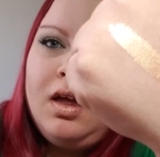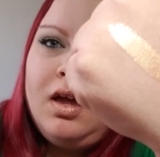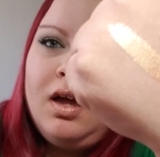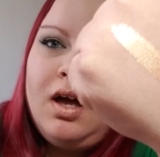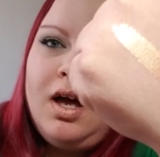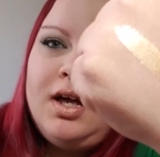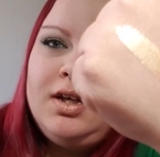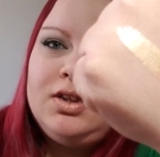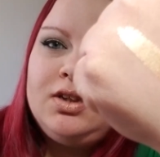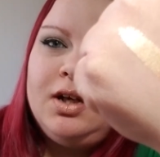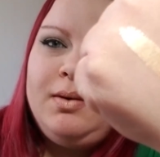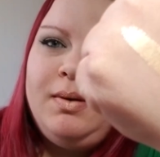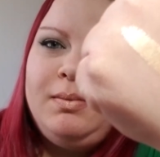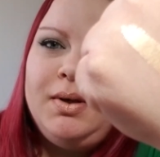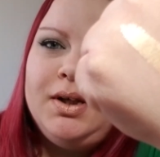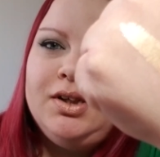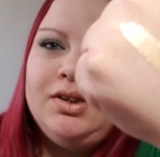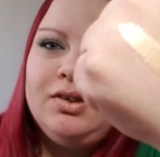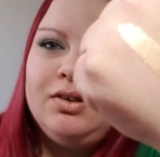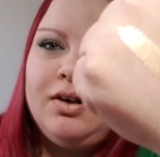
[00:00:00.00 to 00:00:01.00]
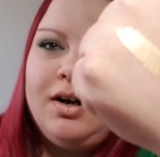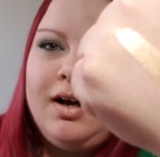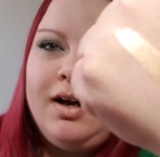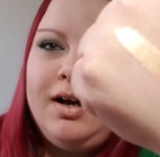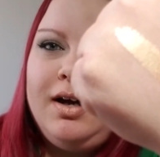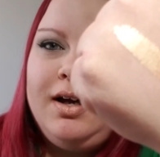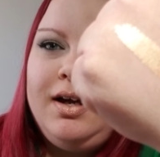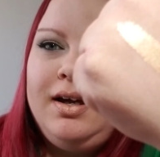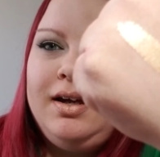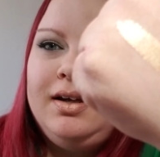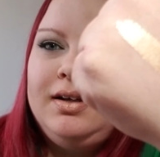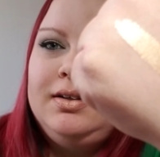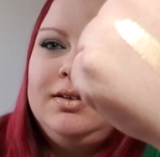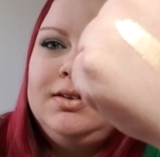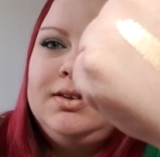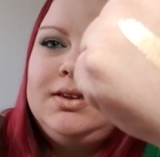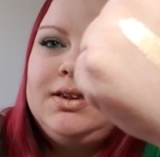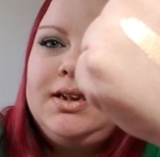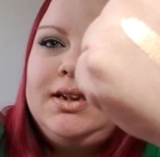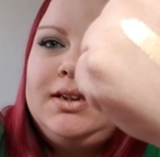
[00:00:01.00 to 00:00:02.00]
And sorry about my dry
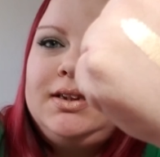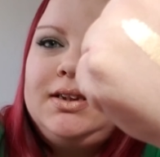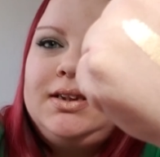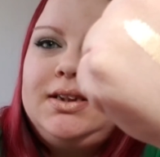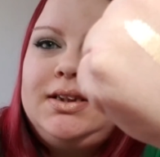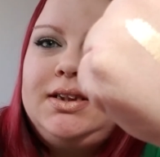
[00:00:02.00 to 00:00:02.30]
hands. It